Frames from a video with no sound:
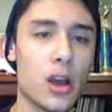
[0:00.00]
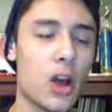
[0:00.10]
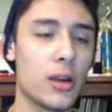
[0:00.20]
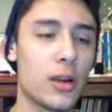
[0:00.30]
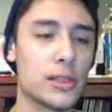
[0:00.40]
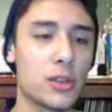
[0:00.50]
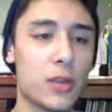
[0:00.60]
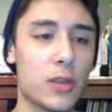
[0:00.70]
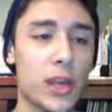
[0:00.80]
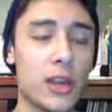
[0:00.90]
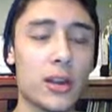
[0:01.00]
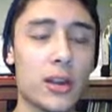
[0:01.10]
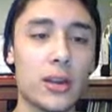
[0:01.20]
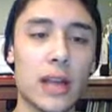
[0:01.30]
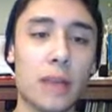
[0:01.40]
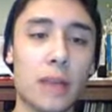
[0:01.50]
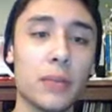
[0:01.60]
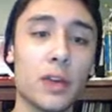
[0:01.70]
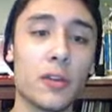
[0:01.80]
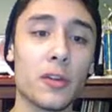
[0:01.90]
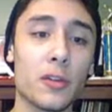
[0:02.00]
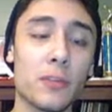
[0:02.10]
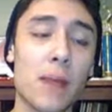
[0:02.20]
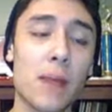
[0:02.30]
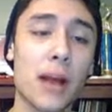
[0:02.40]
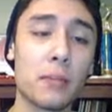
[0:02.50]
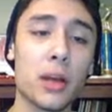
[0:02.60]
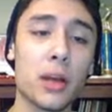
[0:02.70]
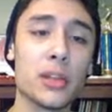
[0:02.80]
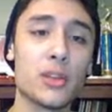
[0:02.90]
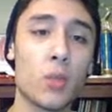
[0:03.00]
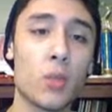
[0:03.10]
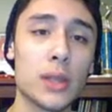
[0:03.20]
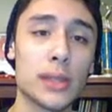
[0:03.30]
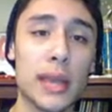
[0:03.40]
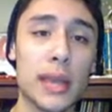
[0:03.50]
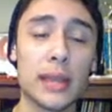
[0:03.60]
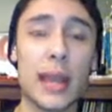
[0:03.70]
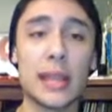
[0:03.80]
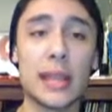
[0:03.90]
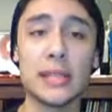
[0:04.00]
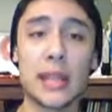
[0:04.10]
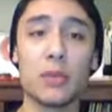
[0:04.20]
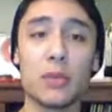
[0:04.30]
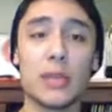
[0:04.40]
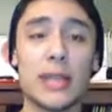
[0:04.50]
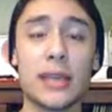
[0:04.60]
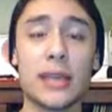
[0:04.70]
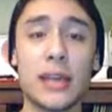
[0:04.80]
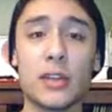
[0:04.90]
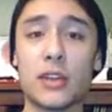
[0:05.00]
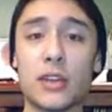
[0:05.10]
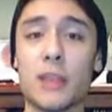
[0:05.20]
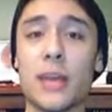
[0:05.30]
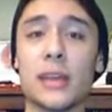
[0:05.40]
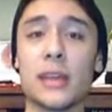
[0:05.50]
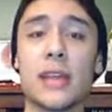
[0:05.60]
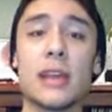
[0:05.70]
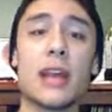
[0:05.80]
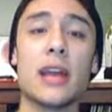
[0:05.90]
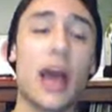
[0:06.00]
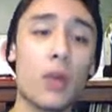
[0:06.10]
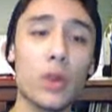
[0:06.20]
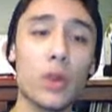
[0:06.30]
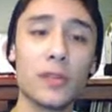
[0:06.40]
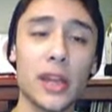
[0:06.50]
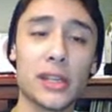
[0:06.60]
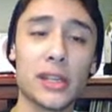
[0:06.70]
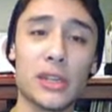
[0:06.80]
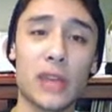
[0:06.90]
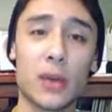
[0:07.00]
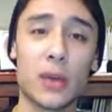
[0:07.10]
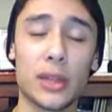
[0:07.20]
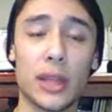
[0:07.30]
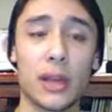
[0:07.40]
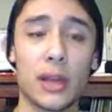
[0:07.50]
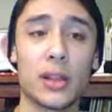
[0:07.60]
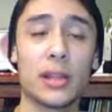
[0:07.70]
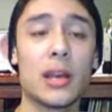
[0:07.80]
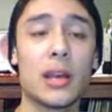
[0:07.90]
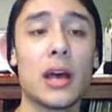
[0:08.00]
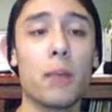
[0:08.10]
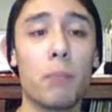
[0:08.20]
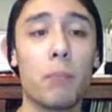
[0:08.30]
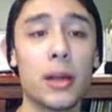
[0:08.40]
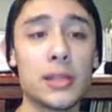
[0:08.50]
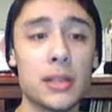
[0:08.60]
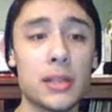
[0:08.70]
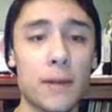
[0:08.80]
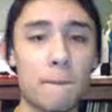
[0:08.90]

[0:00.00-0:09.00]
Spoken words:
Alright, so right here, I'm going to go for Mach Punch. Once again, that is able to take down the Darmanitan. I would have liked to do that with the Gigalith, but